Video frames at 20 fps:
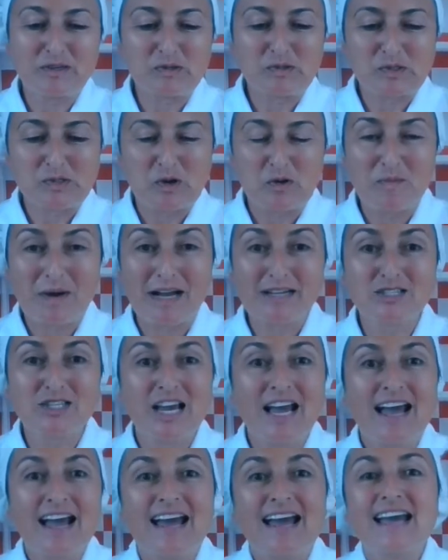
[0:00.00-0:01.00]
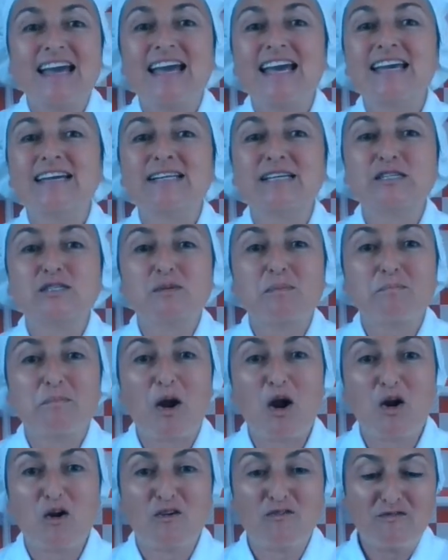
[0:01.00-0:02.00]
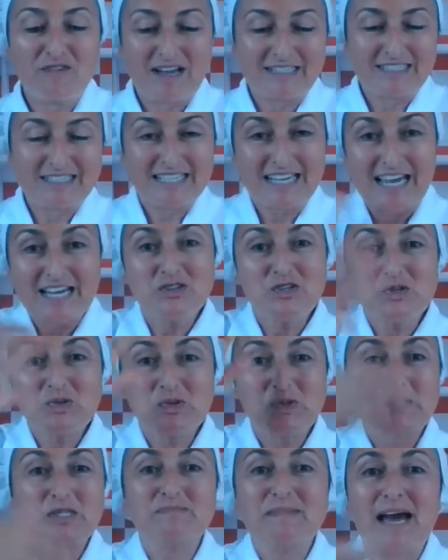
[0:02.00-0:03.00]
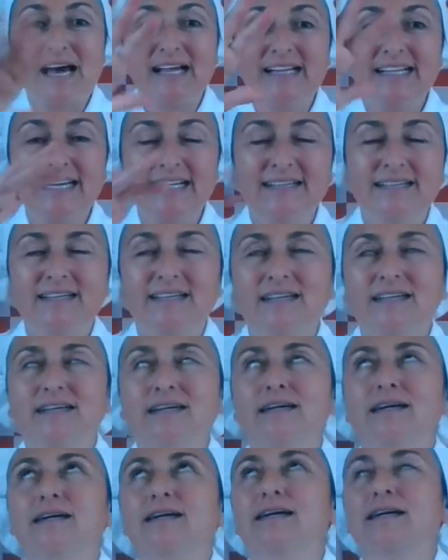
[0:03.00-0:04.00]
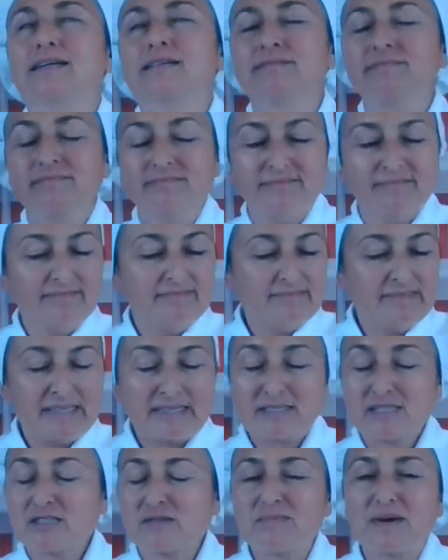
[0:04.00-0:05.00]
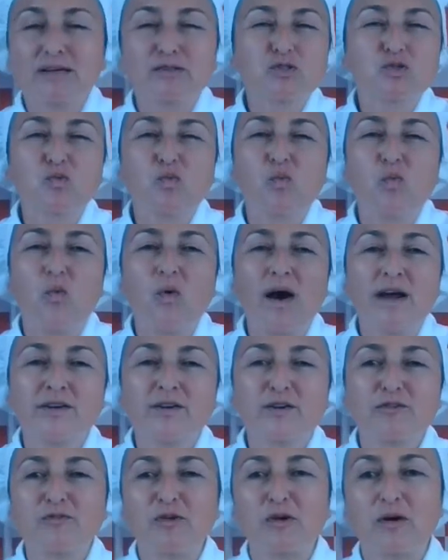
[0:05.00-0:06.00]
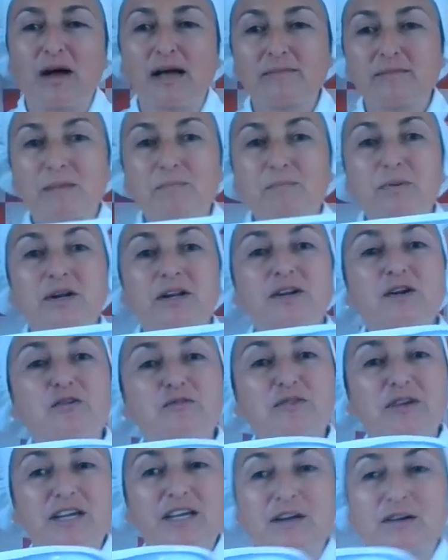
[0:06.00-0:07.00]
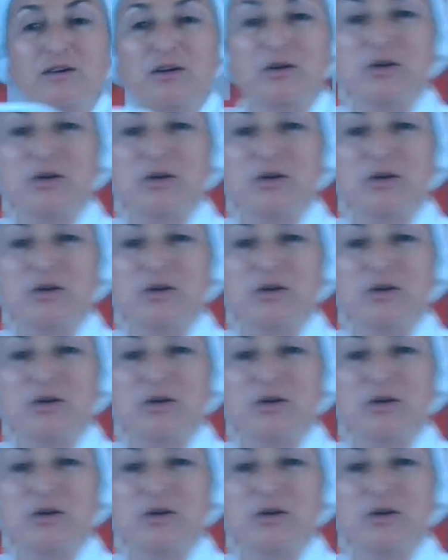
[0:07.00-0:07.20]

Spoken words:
you so much. It is perfect. Can you smell it? Oh, it smells wonderful. Let me put it over here to